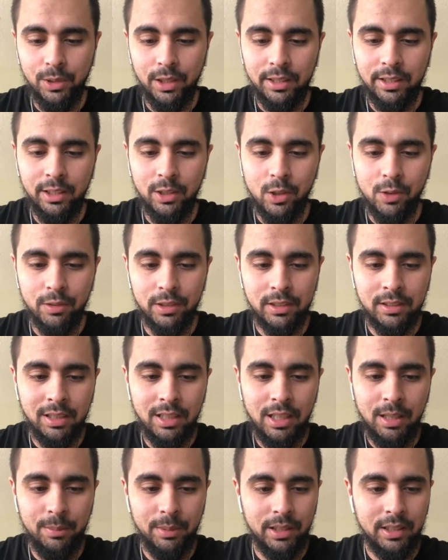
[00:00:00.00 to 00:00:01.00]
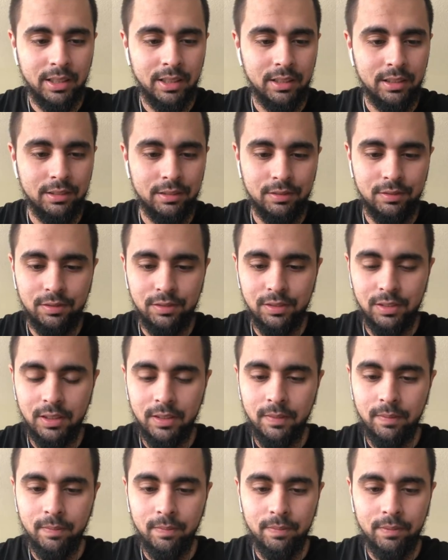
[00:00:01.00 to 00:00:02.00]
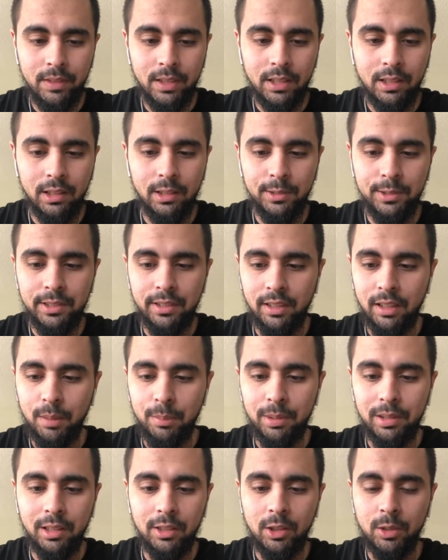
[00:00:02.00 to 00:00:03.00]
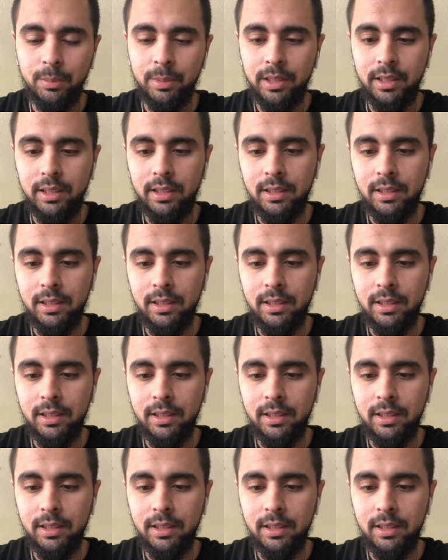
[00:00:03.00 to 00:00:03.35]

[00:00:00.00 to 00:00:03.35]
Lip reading: I think over time it kind of loosened up a little bit.